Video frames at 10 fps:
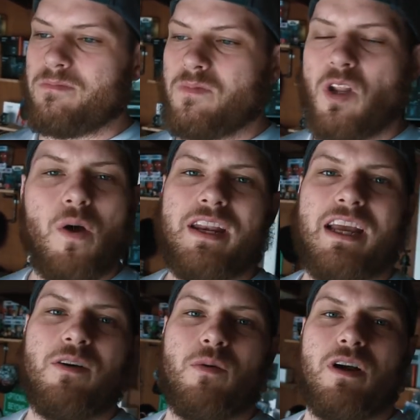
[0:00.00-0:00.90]
no
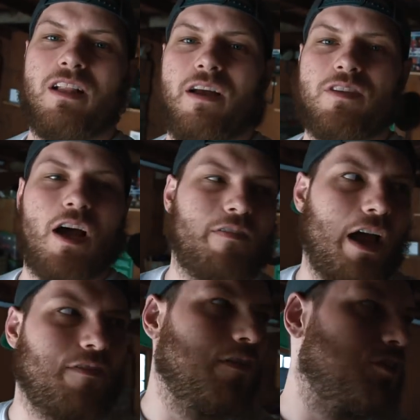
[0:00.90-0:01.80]
idea where it left off. I
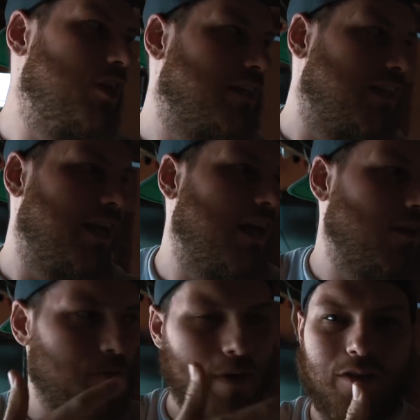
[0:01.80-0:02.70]
haven't even checked it yet. I
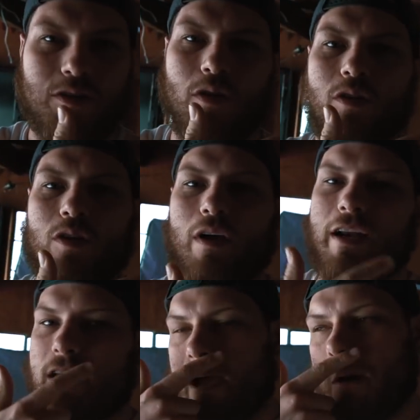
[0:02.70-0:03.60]
was about to go look
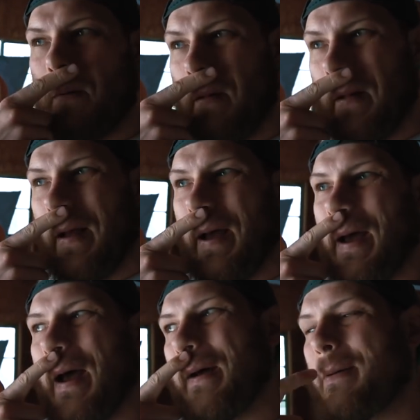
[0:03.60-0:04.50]
right now.
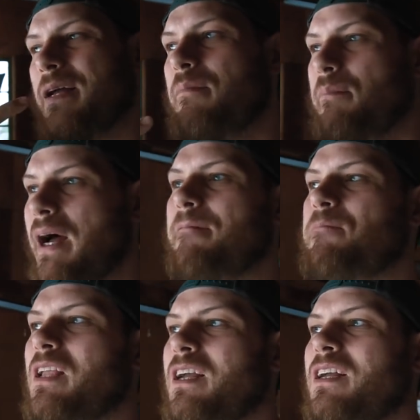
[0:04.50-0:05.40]
Uh, but
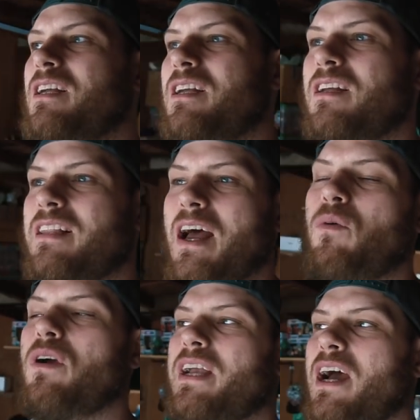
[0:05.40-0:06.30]
that
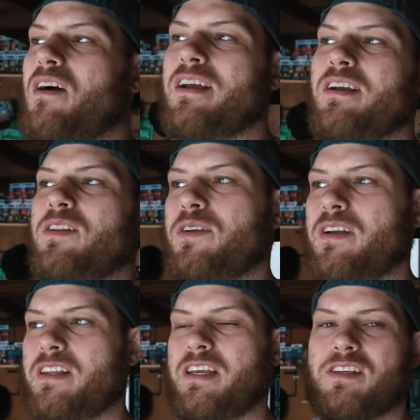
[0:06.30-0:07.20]
workout
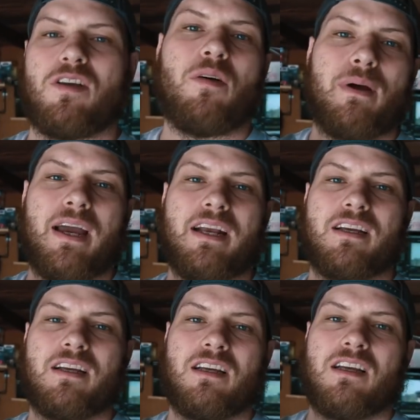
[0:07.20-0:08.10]
included the assault bike,
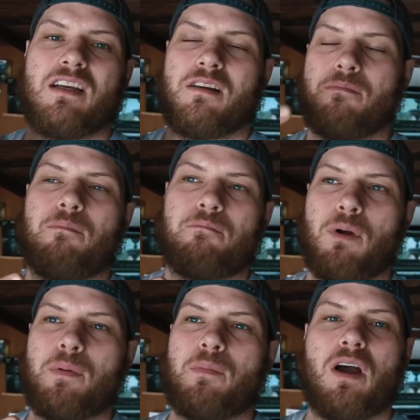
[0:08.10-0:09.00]

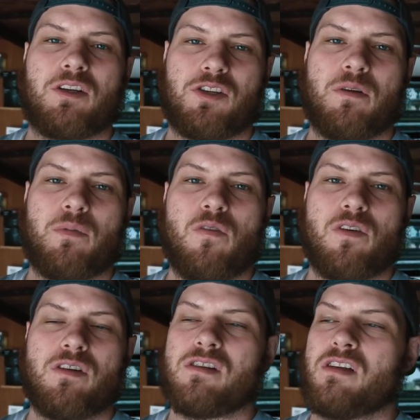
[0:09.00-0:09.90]
burpee box jump
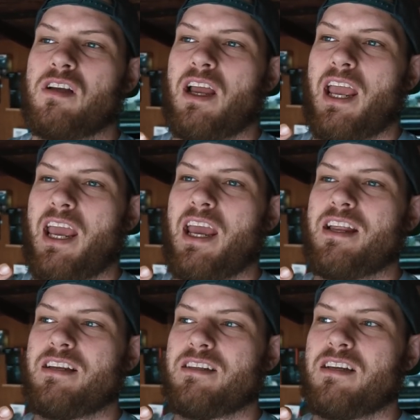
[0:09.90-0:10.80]
overs,
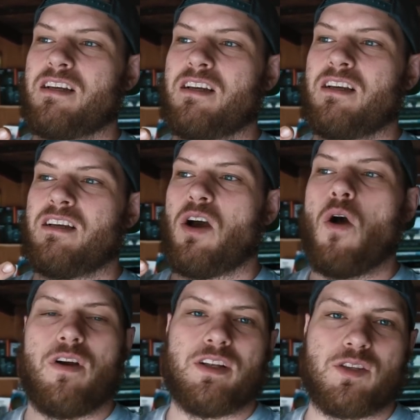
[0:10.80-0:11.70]
and
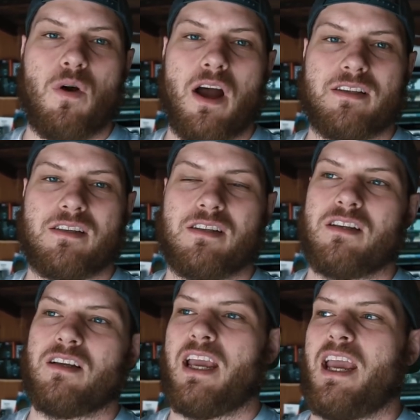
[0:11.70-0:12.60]
overhead squats.
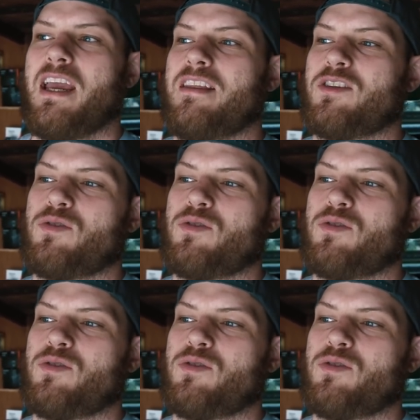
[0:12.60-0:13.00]
And the